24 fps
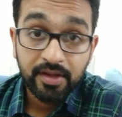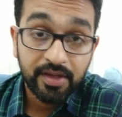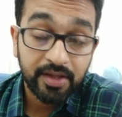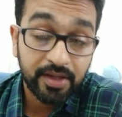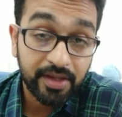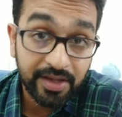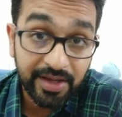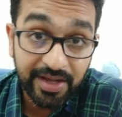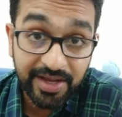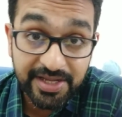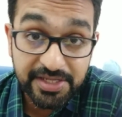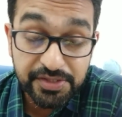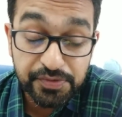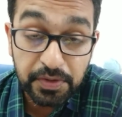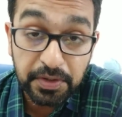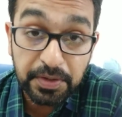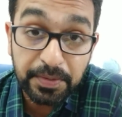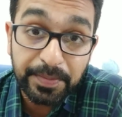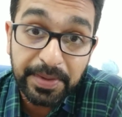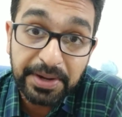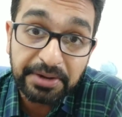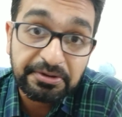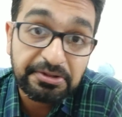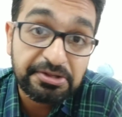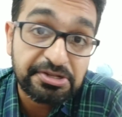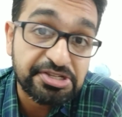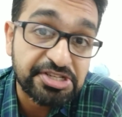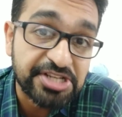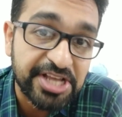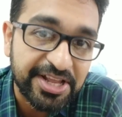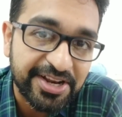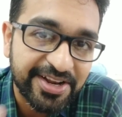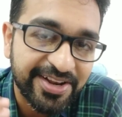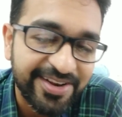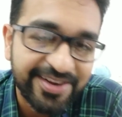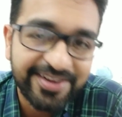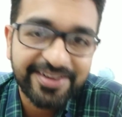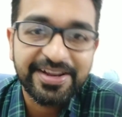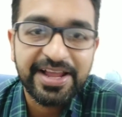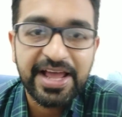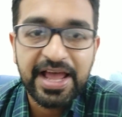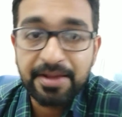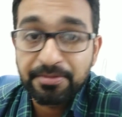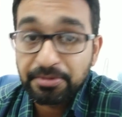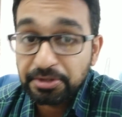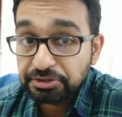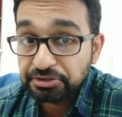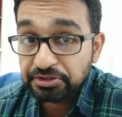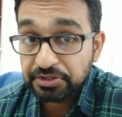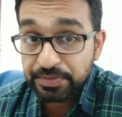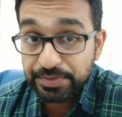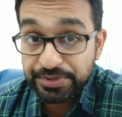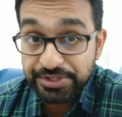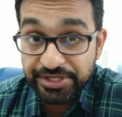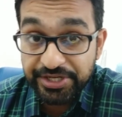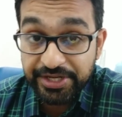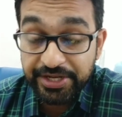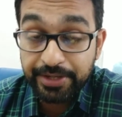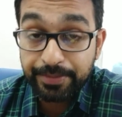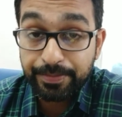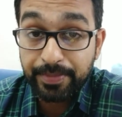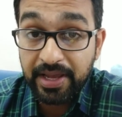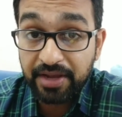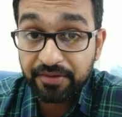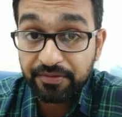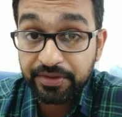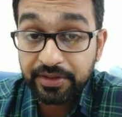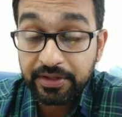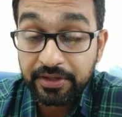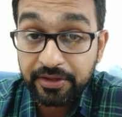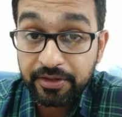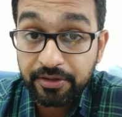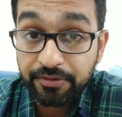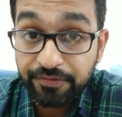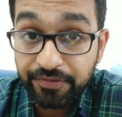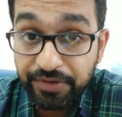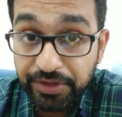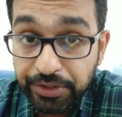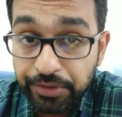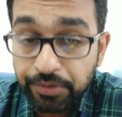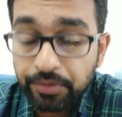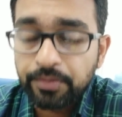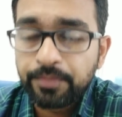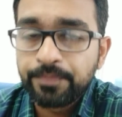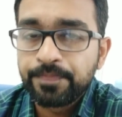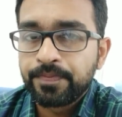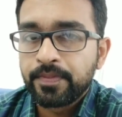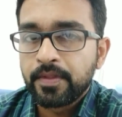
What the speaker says: Hey guys, welcome back to the channel. I am Dr. Abhishek, back with another video.